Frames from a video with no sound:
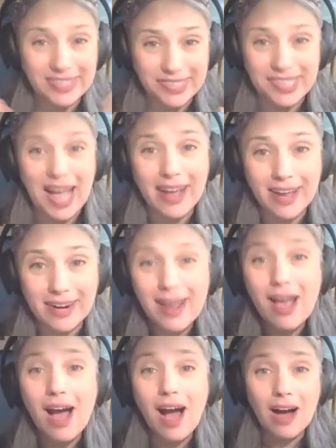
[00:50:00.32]
scion
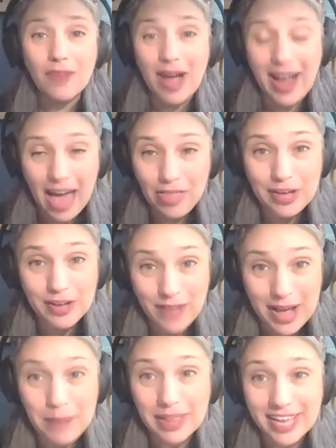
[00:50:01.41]
of a Catholic
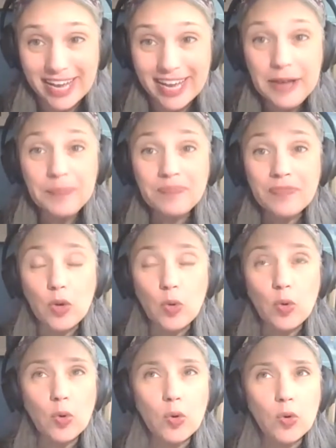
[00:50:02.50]
family
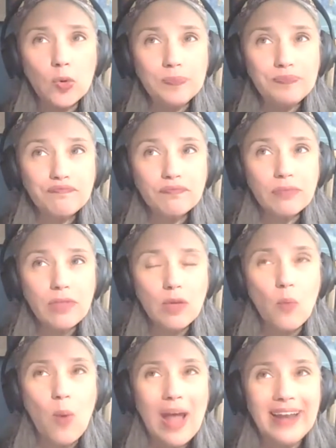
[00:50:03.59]
who,
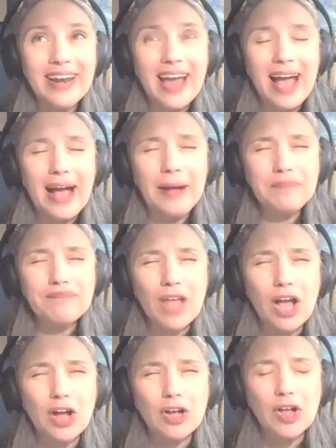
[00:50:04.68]
when um,
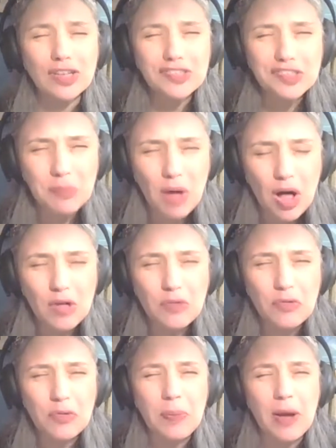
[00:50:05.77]
a, a, small
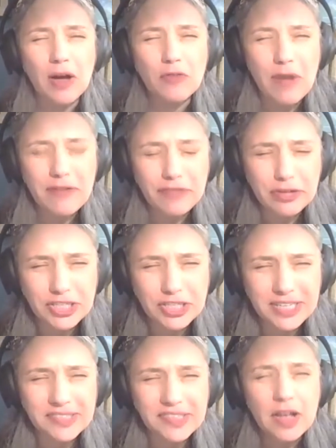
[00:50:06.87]
group of
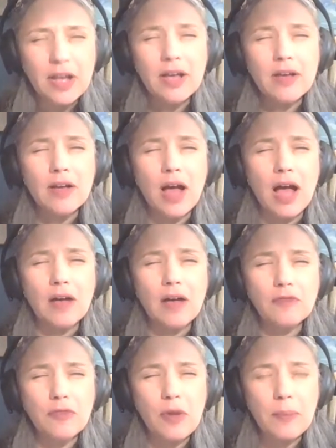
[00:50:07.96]
refugees uh,
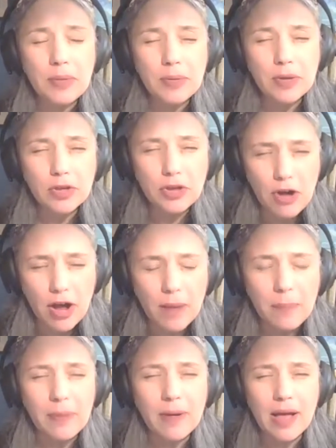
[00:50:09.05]
from
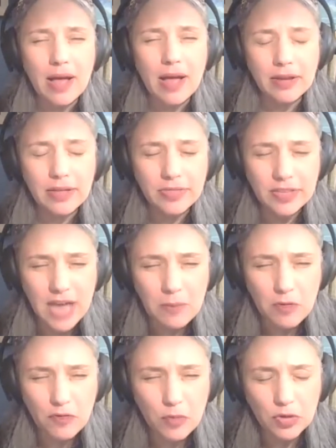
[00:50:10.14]
Europe at, in the time
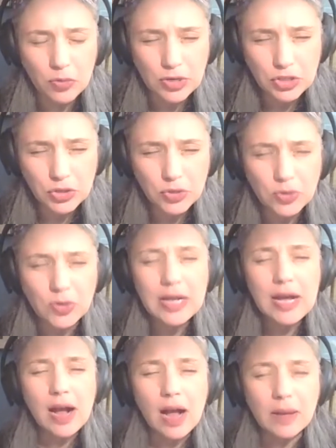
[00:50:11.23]
of World War II
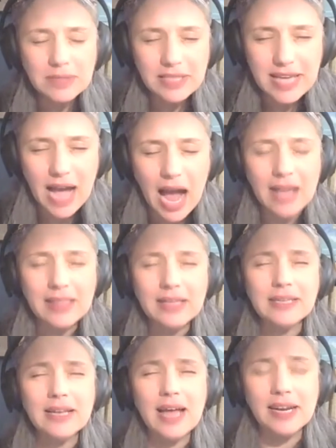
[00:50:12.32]
come to the
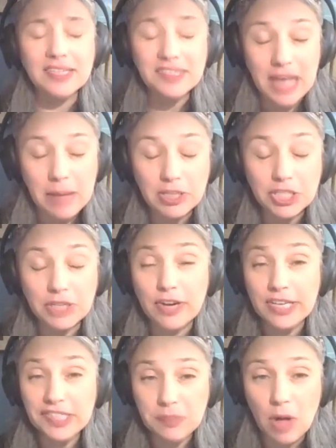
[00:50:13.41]
island and establish a very
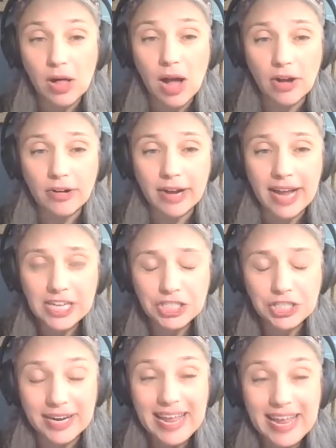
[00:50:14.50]
small congregation,